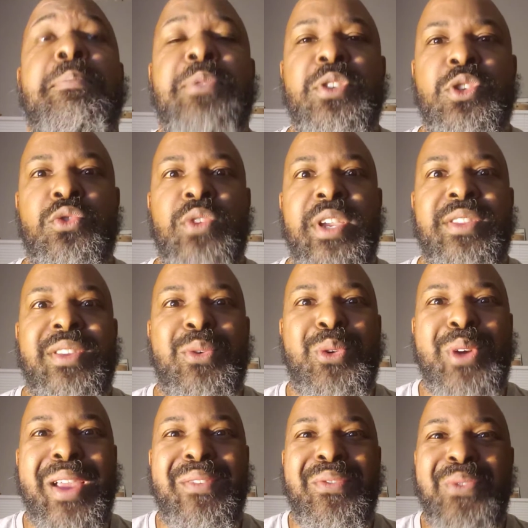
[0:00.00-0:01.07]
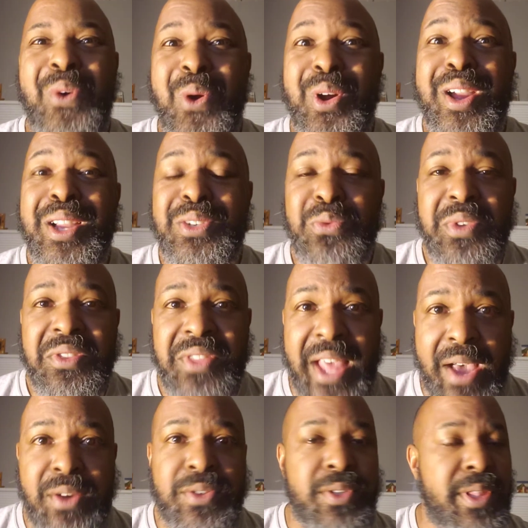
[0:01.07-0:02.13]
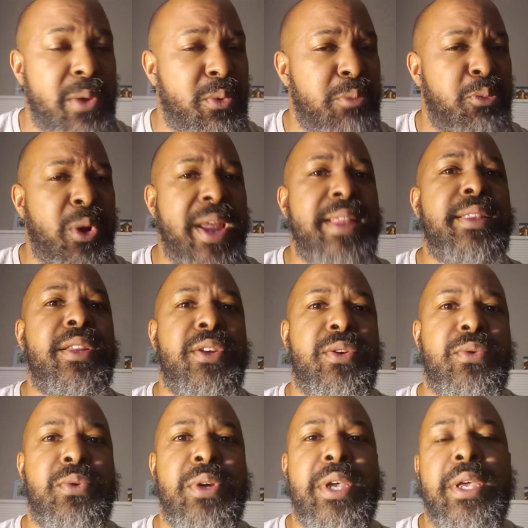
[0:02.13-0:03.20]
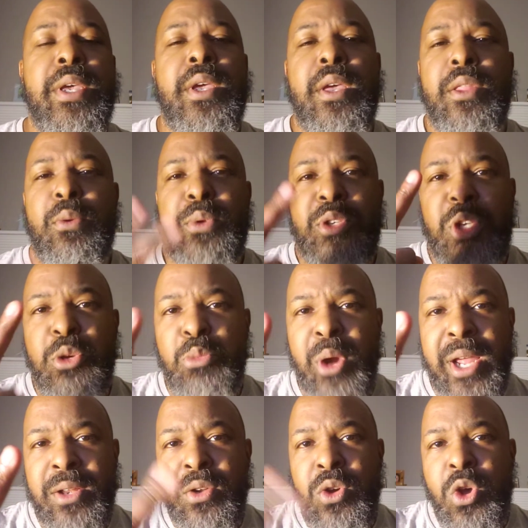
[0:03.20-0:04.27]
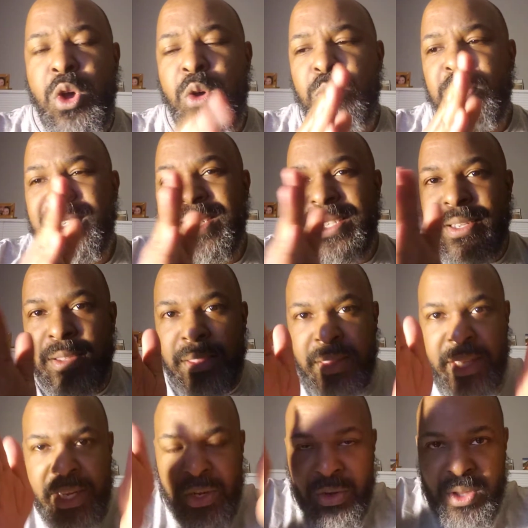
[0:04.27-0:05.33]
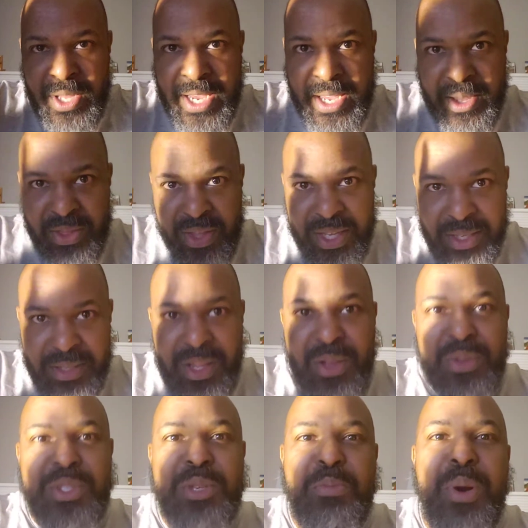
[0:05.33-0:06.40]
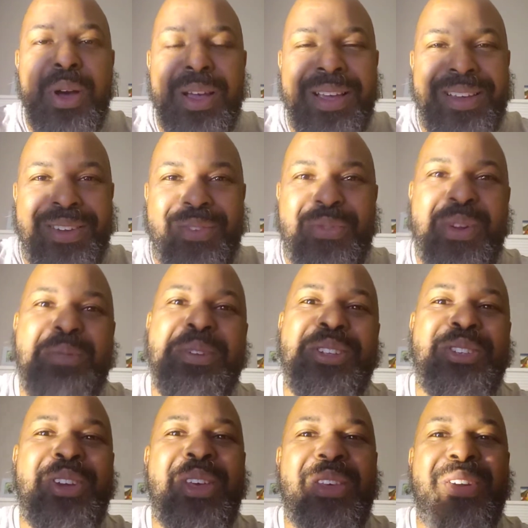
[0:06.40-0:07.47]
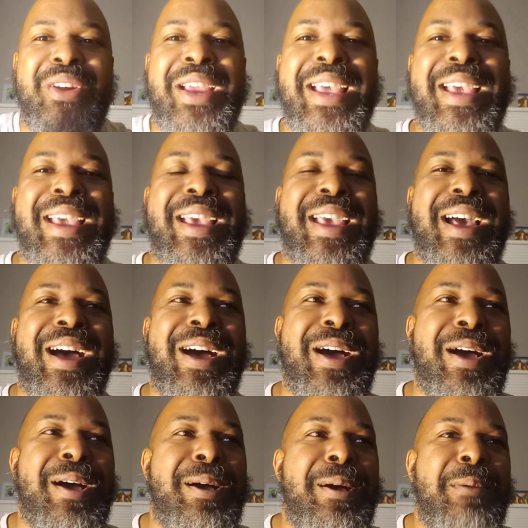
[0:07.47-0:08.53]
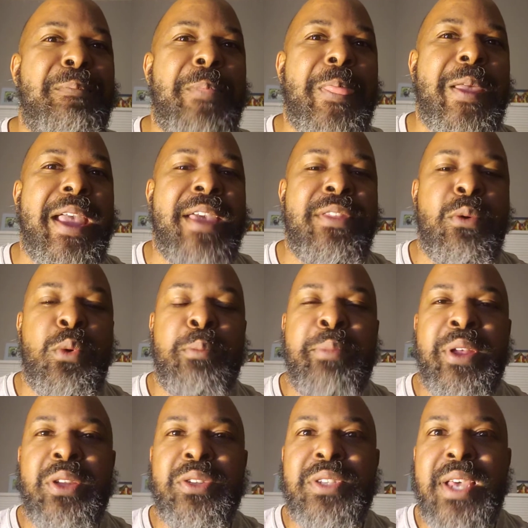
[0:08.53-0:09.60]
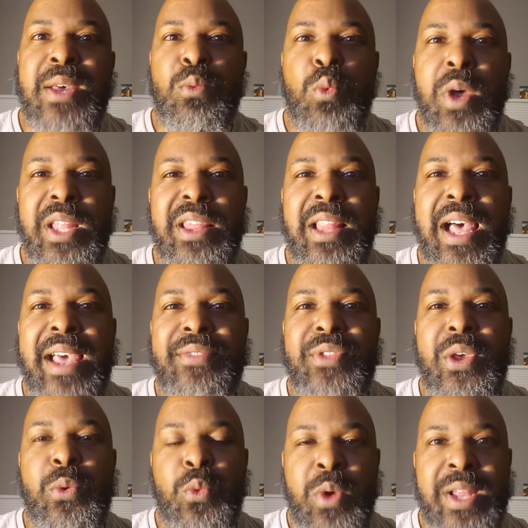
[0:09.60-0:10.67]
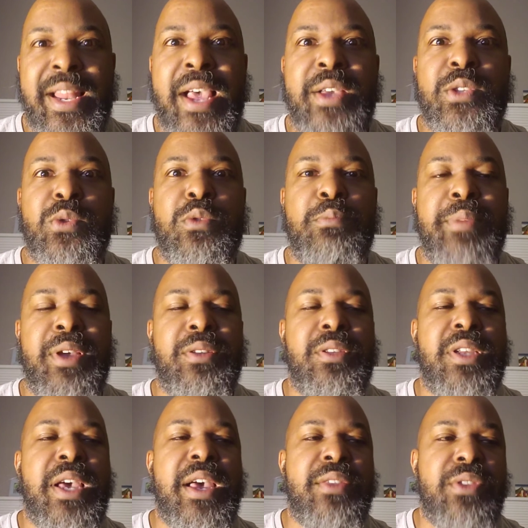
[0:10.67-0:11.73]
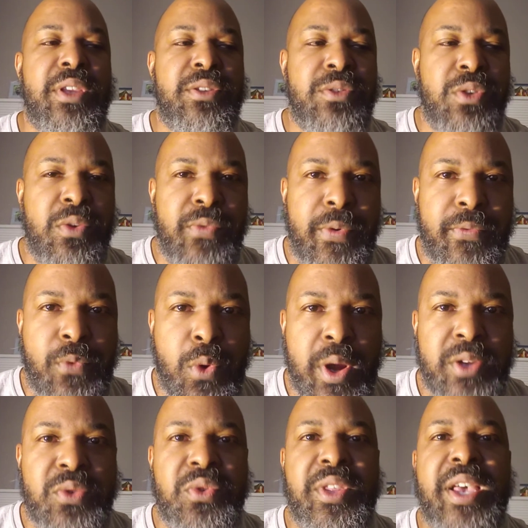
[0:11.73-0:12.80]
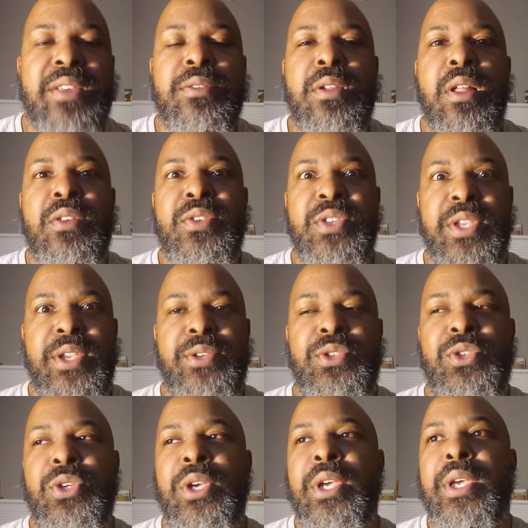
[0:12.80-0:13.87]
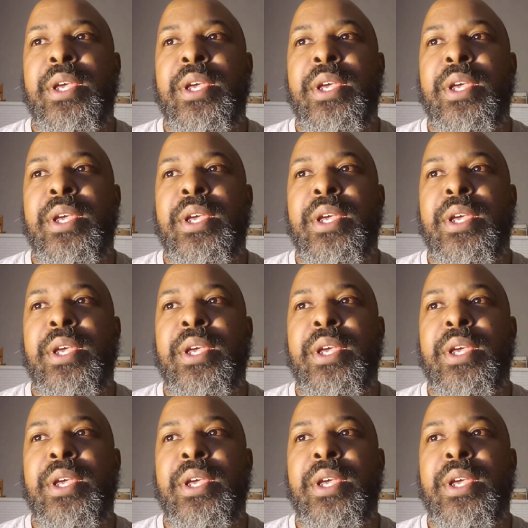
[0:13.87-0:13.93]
up the street, that were at $400,000. They were brand new. There were two brand new homes, literally this close from each other. And they were built on one lot that one house was built on. They sold for $400,000 each.